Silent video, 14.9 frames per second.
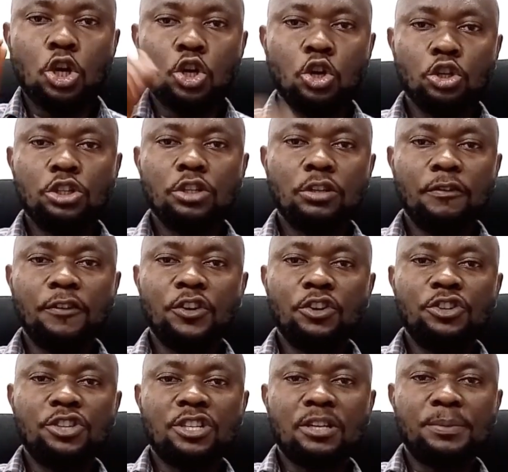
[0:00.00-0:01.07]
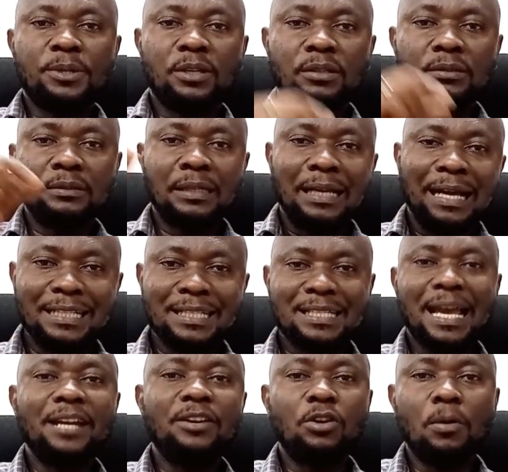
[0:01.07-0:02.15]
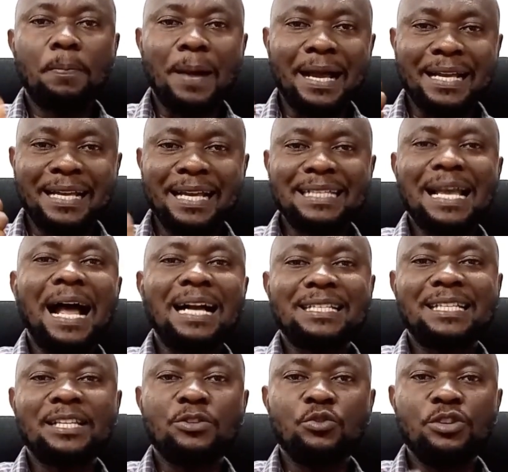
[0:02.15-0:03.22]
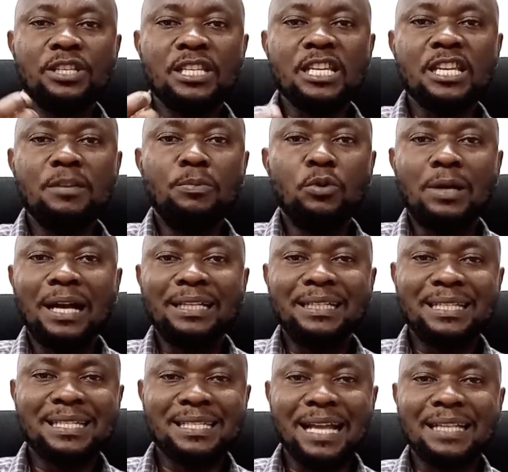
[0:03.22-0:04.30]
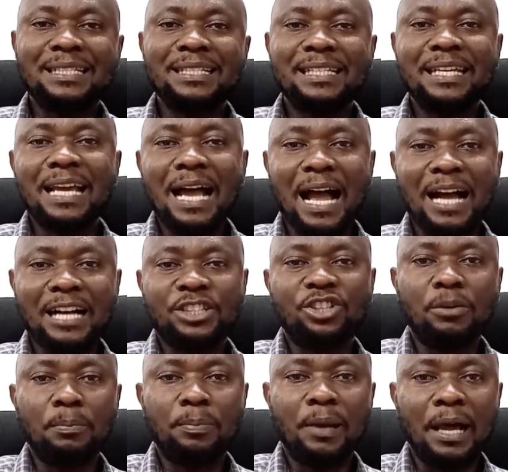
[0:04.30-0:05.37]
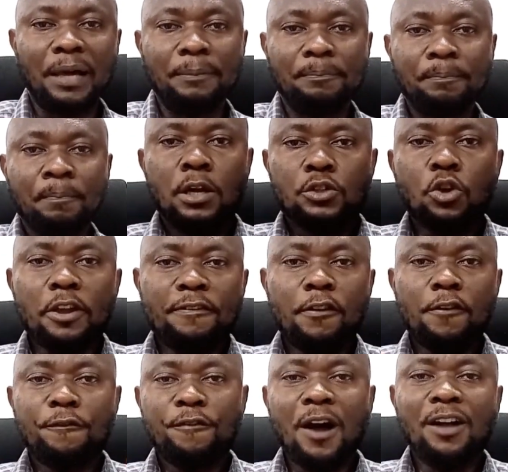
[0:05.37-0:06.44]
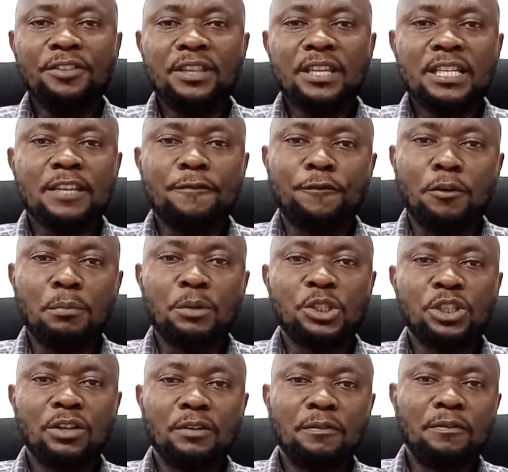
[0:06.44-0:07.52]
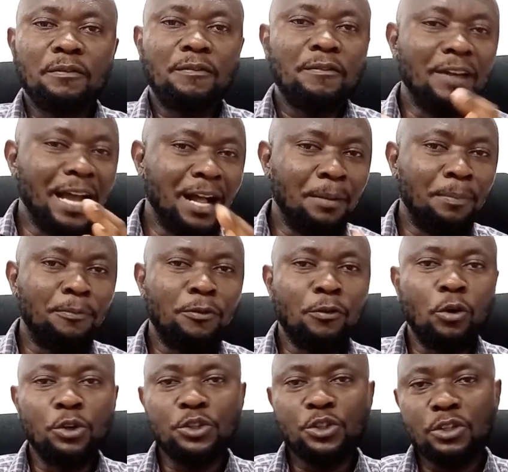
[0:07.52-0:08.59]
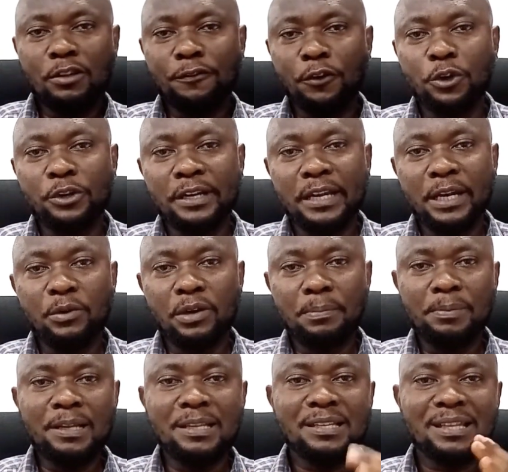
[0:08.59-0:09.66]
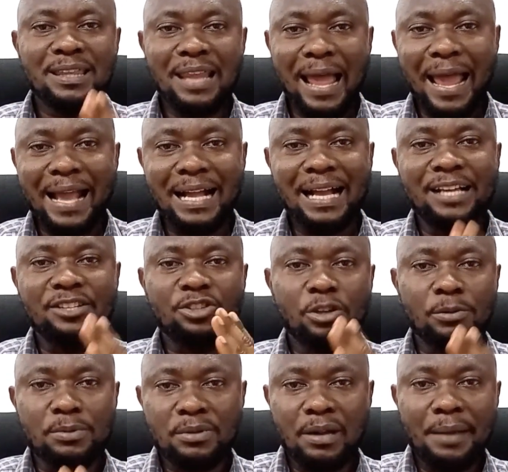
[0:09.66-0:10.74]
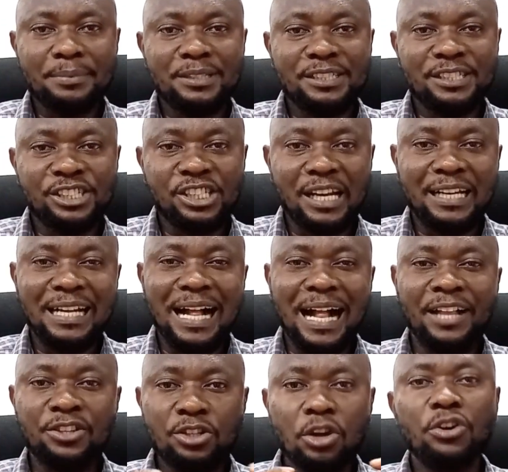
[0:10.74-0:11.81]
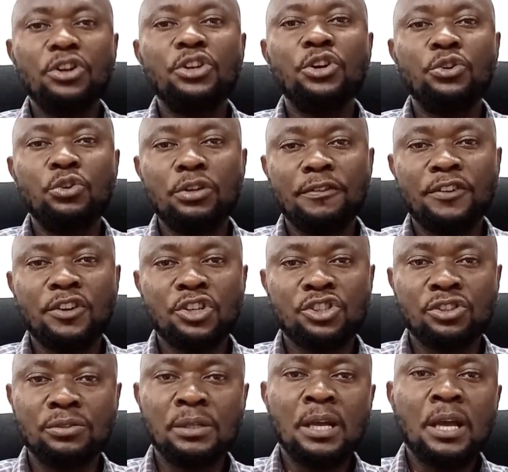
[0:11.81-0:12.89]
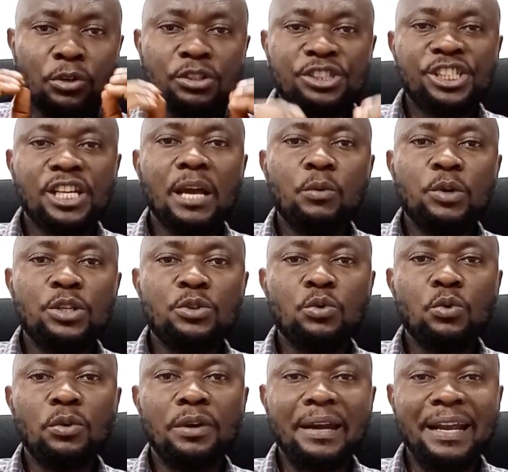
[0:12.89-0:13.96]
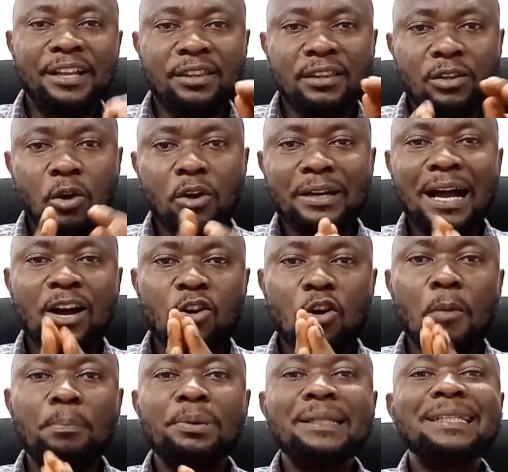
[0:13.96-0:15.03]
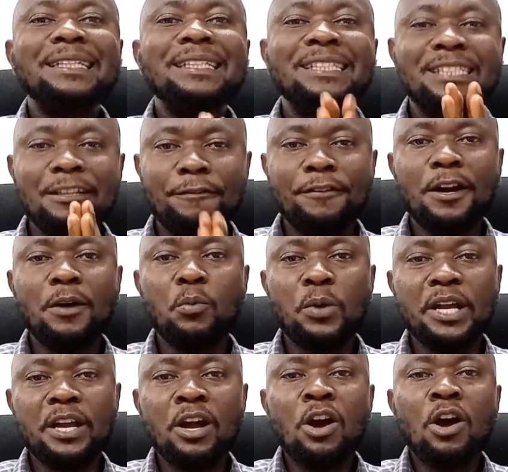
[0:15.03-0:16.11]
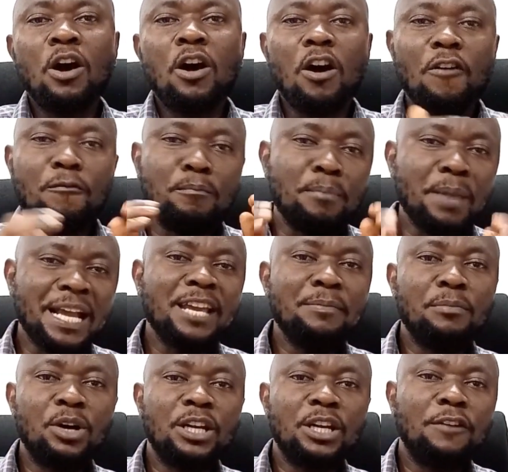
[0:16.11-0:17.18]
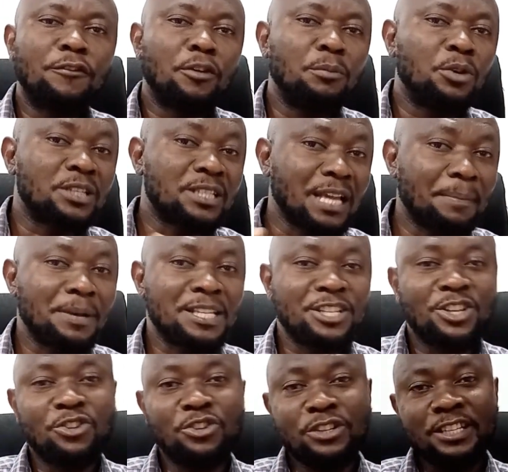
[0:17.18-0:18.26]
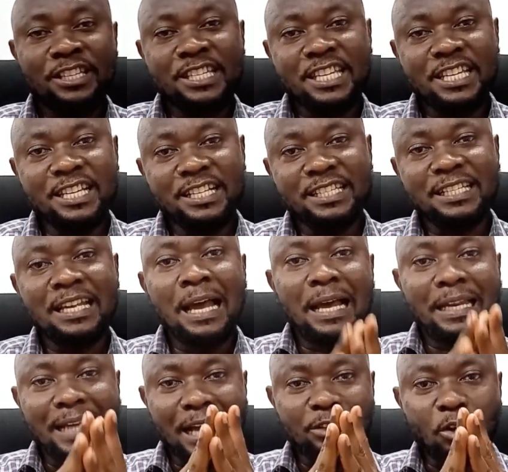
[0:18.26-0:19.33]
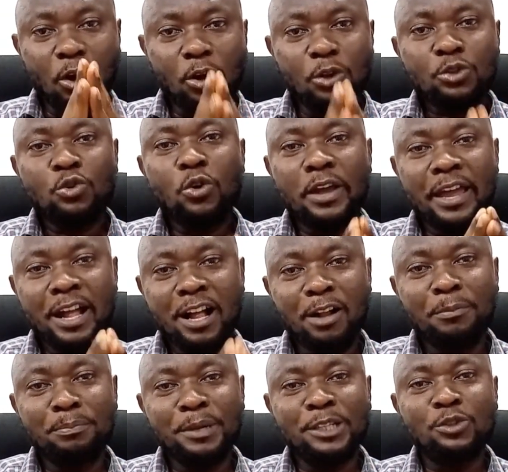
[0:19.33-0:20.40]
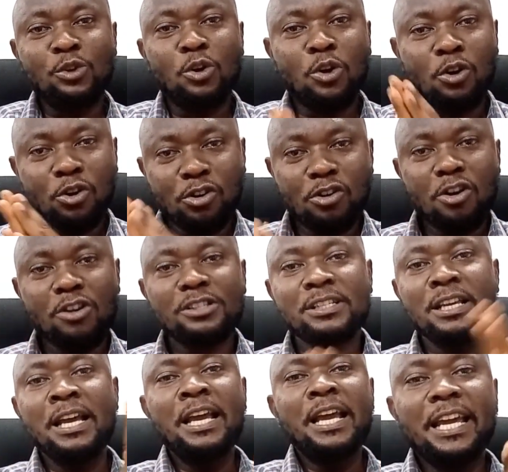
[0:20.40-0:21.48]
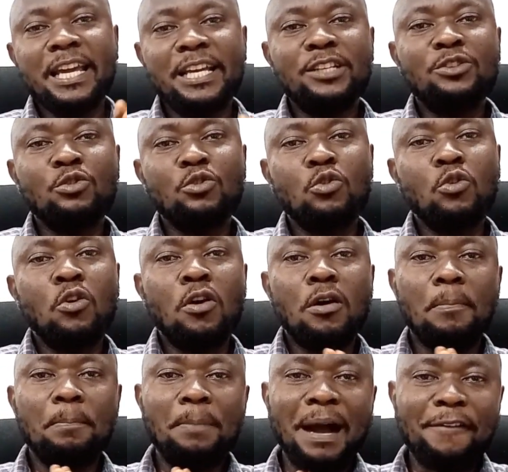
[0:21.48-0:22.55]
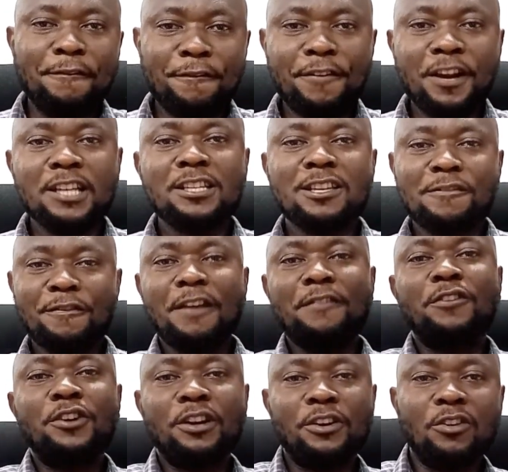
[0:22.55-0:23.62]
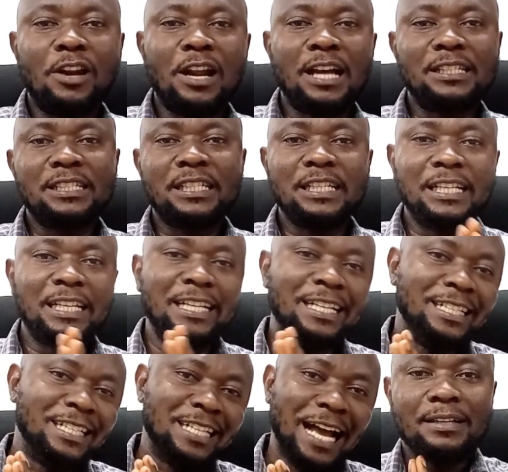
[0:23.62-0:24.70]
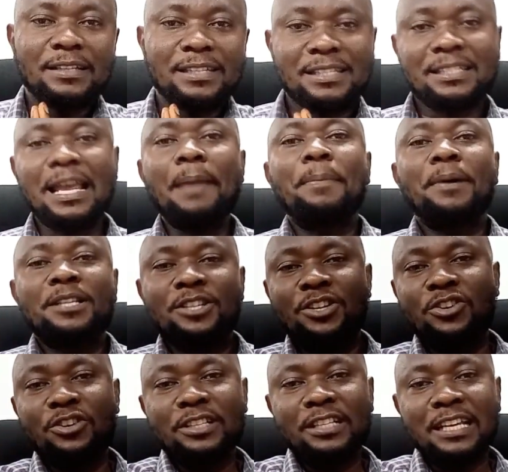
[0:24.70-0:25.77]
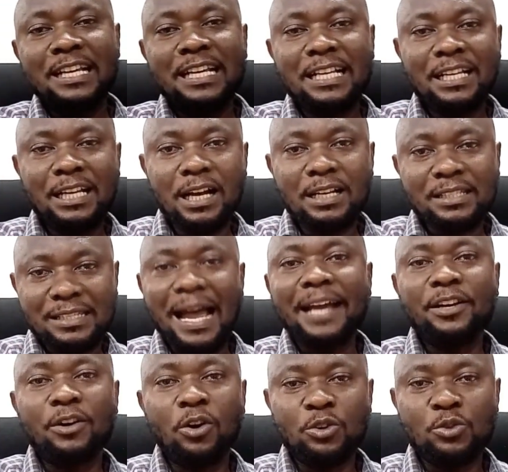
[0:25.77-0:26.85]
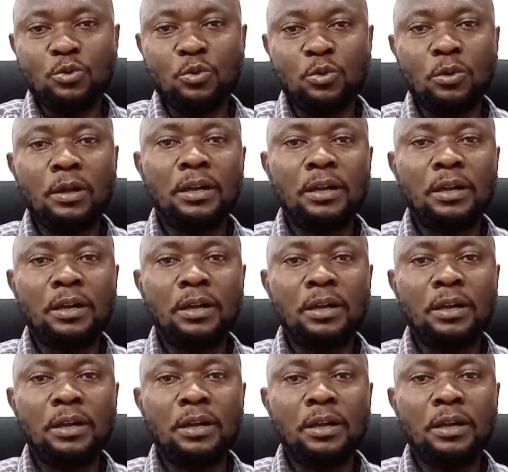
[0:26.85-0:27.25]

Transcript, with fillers: Go to the video description, sign up and get access to this ebook and this 30-day action plan. So if you found this information helpful or useful for you in any way, please like and subscribe to this channel and turn on your notification. I'm going to share with you a third and completely different way of making money from your cybersecurity skills that also helped me to cross into my first $500 in cybersecurity side hustle.